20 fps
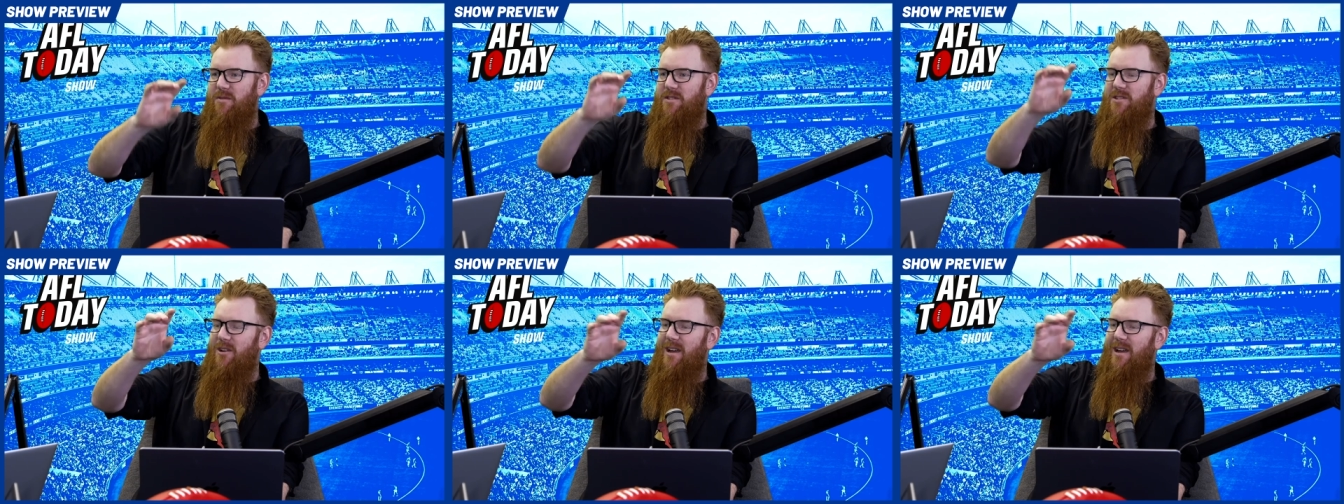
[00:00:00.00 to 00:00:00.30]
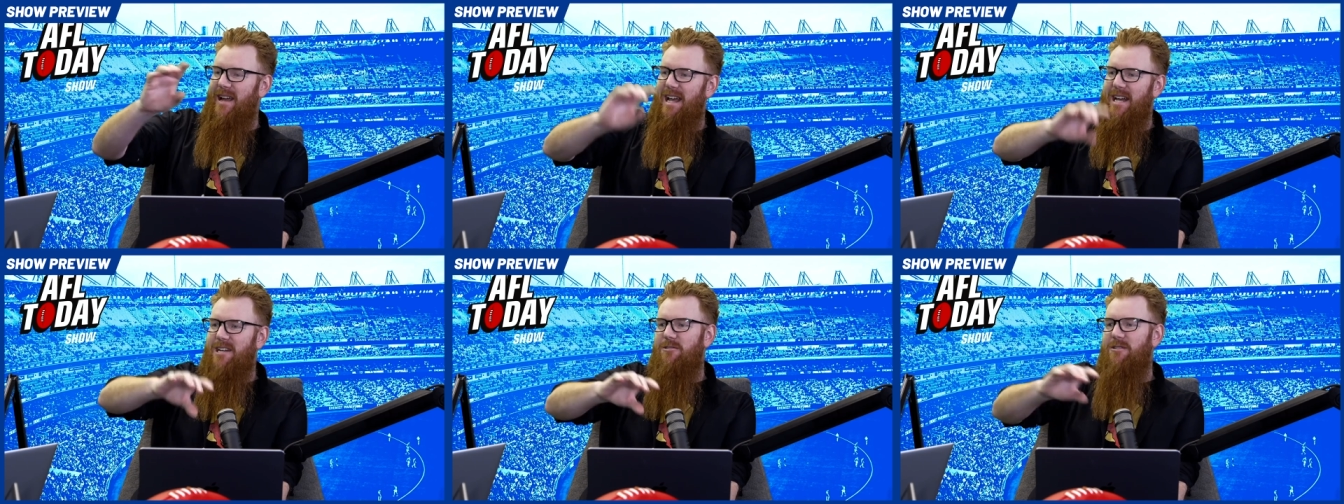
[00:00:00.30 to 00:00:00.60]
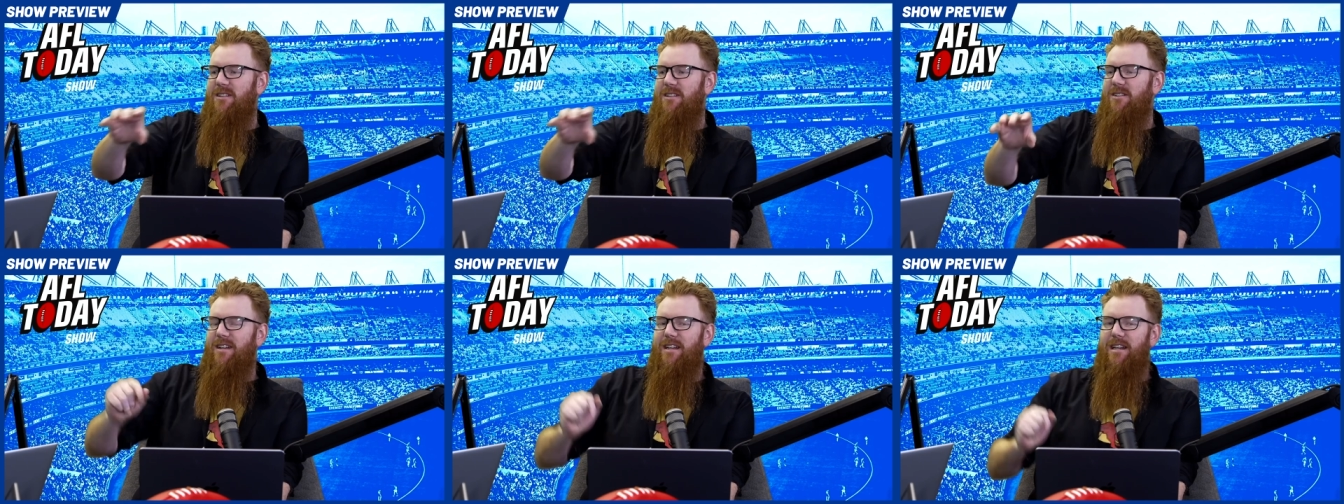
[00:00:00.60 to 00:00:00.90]
So Andrew
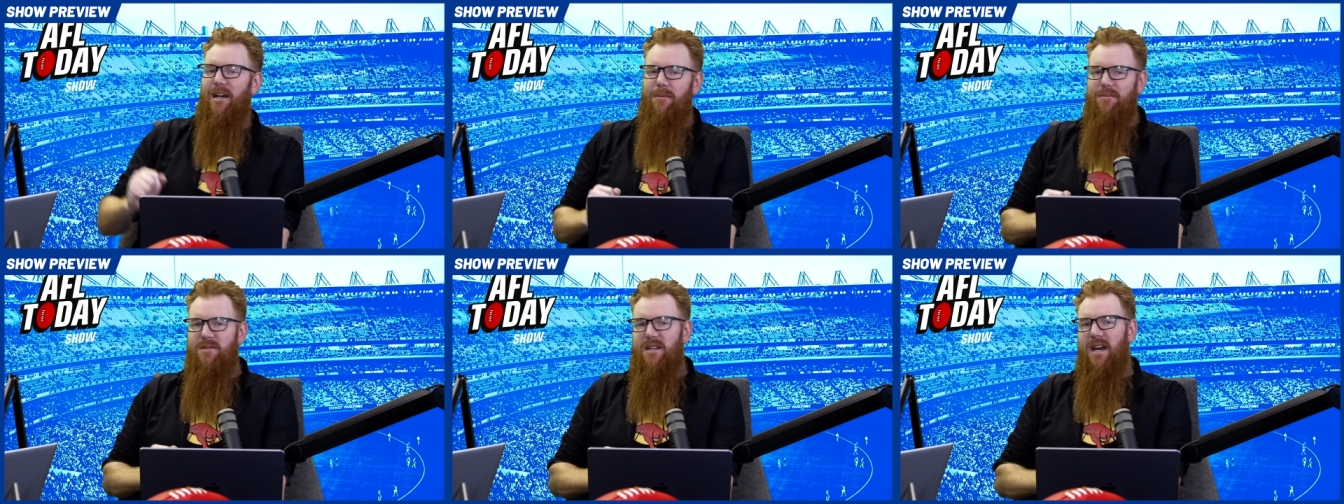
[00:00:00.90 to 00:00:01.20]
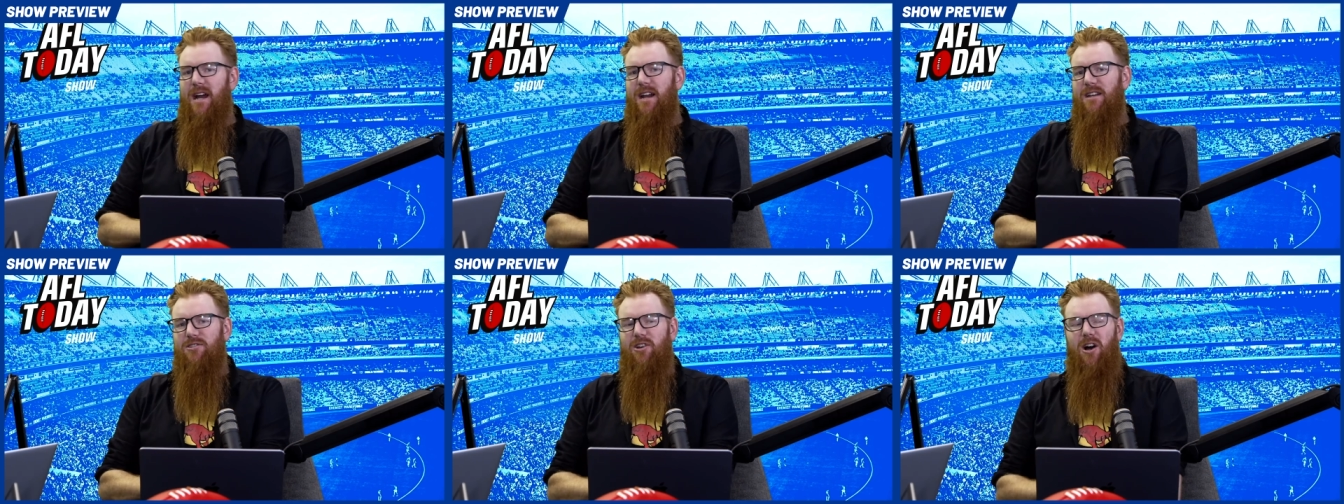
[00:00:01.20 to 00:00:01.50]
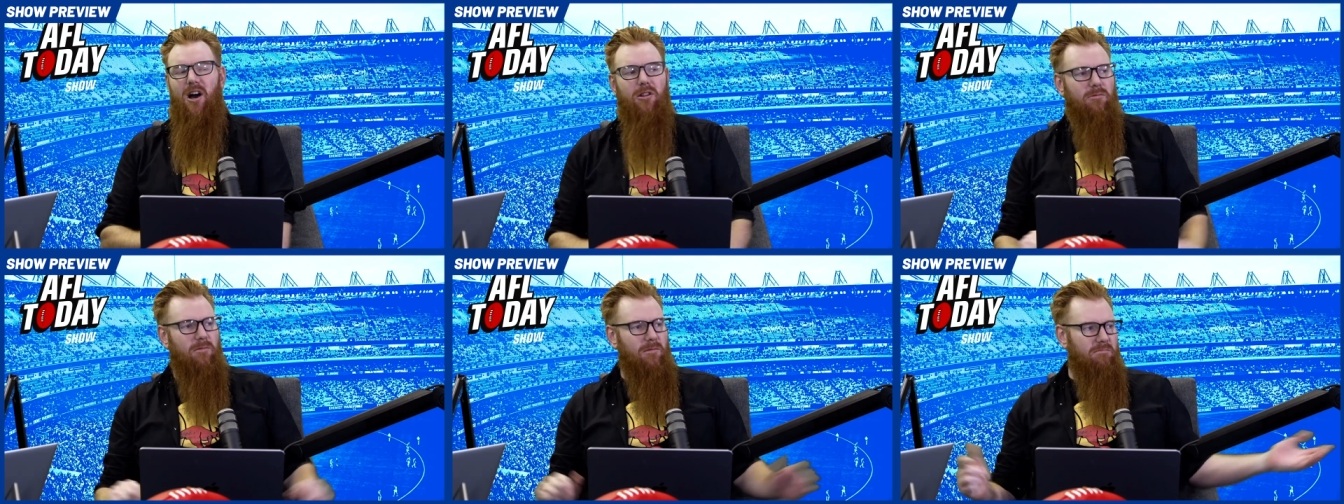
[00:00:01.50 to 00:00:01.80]
Dillon comes out, he's
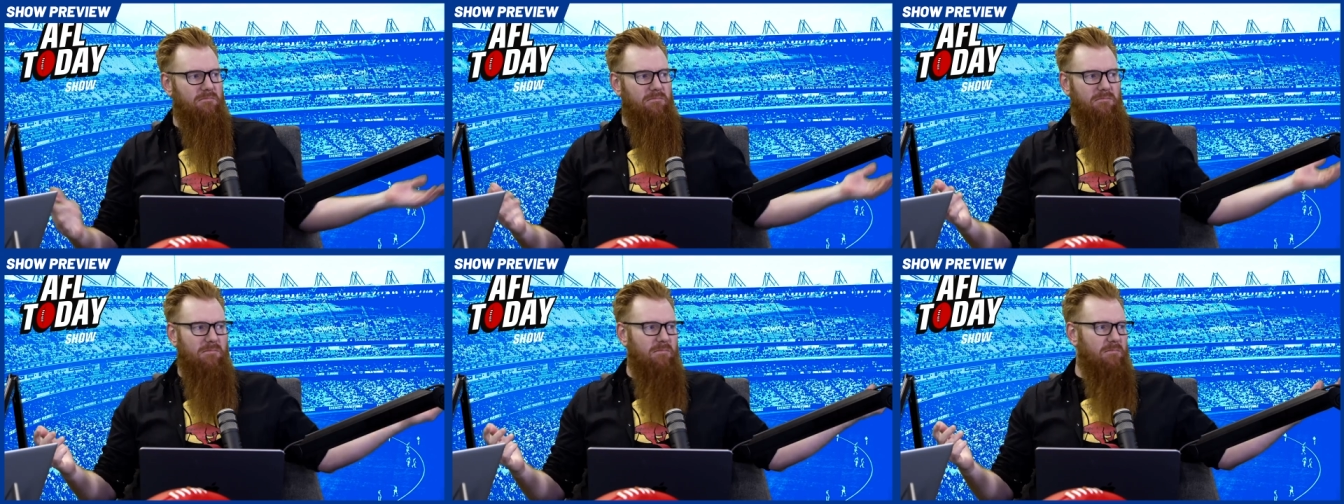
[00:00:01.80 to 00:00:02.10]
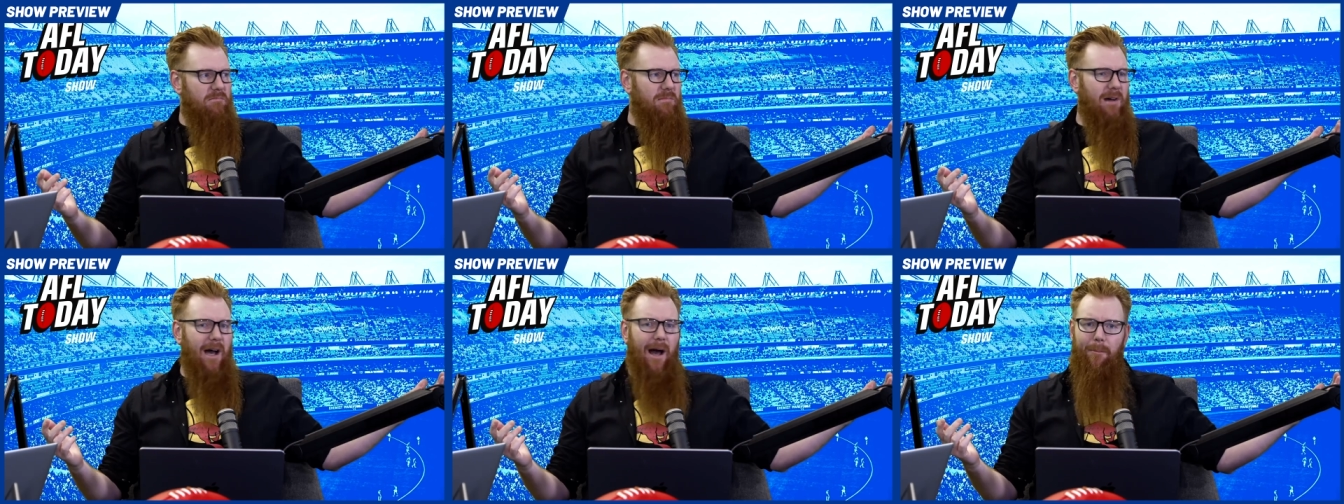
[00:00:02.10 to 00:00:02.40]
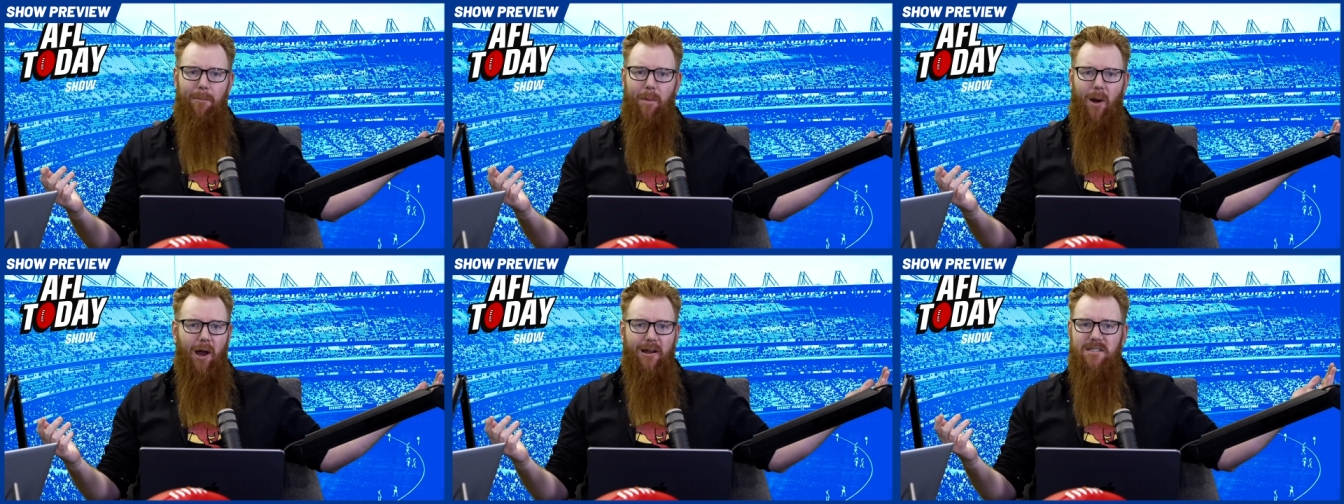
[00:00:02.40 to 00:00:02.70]
like,
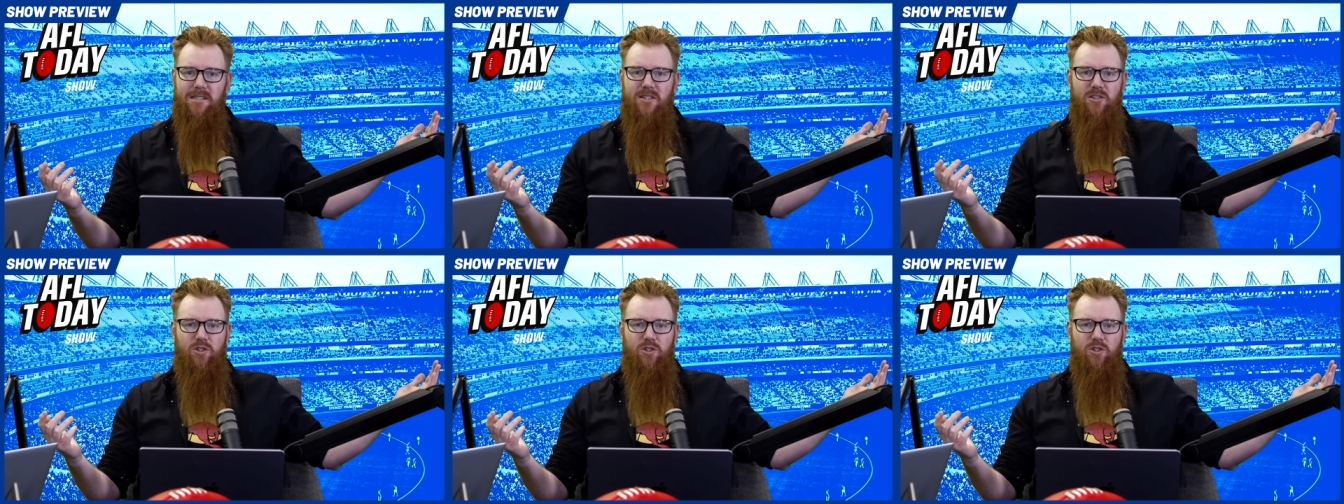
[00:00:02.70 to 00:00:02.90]
umpiring's